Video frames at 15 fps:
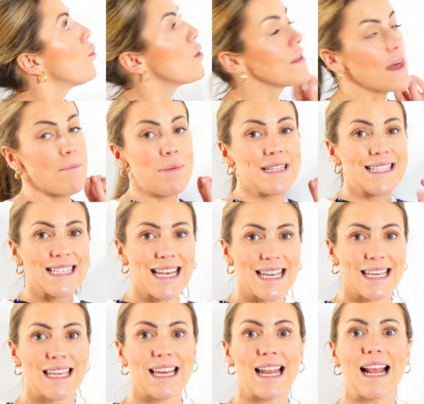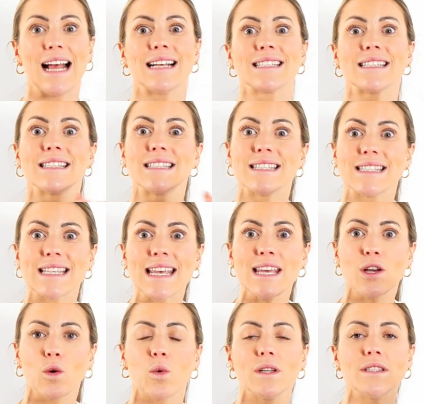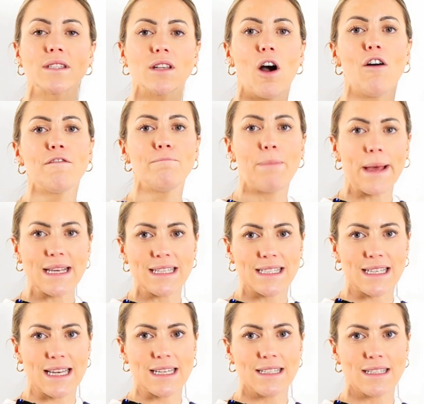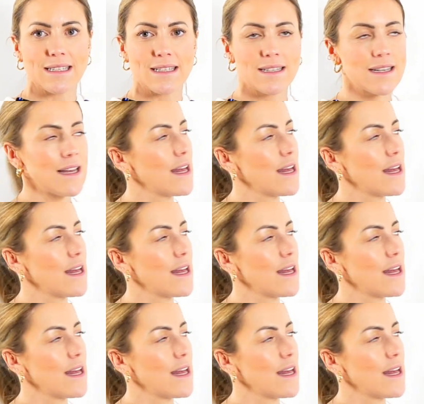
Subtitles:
with a particular sequence of bases